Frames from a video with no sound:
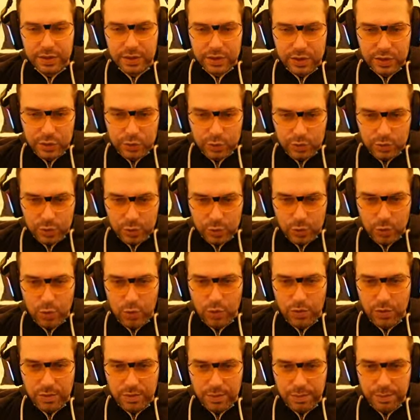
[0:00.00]
You do
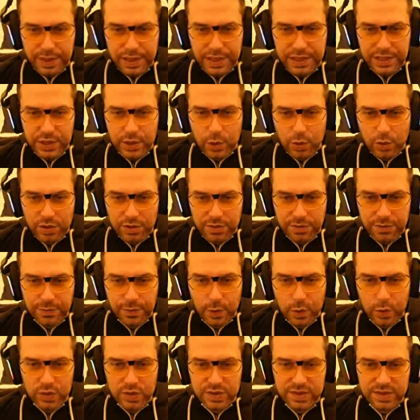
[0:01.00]
mediocre
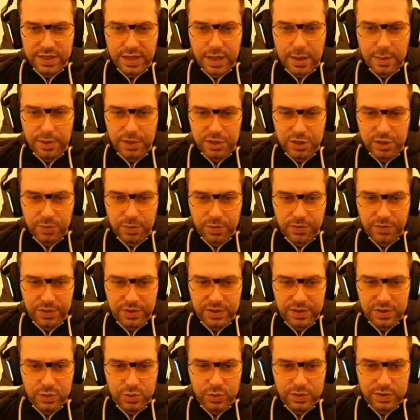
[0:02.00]
focus damage with
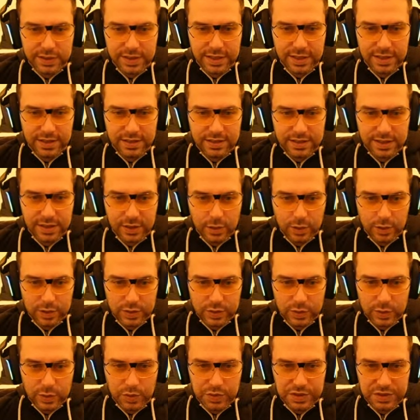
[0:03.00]
these two skills and
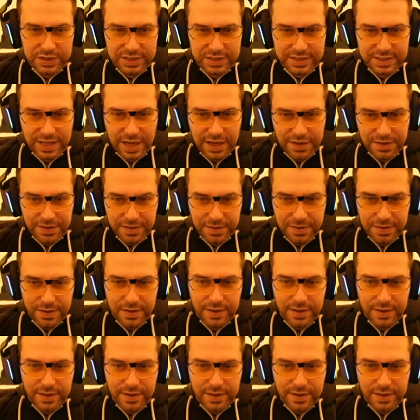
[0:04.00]
also stun,